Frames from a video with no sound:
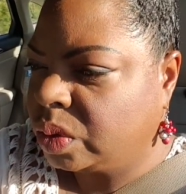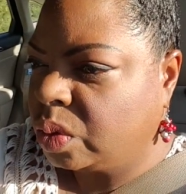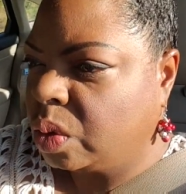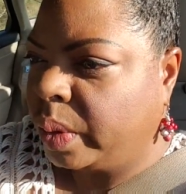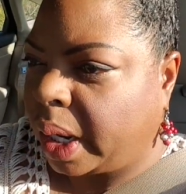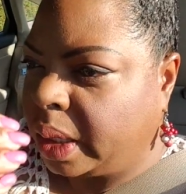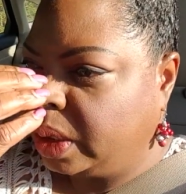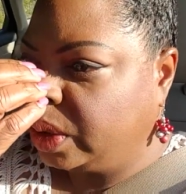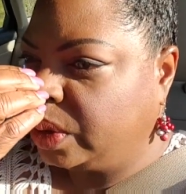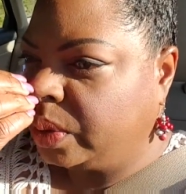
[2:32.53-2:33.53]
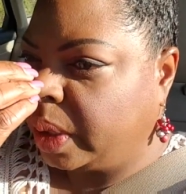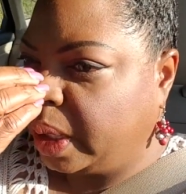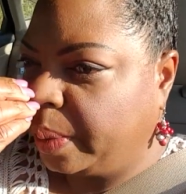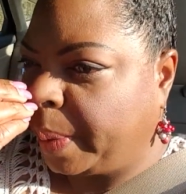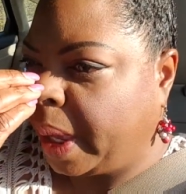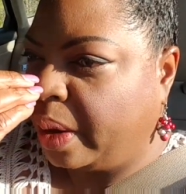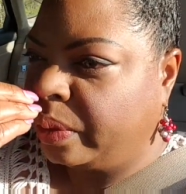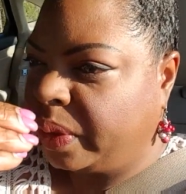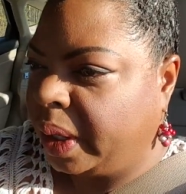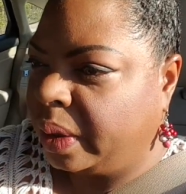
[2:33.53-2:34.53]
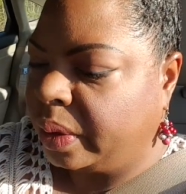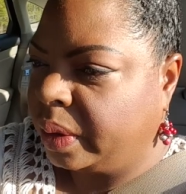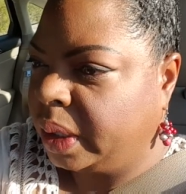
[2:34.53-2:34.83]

doing what I need to do to help out there.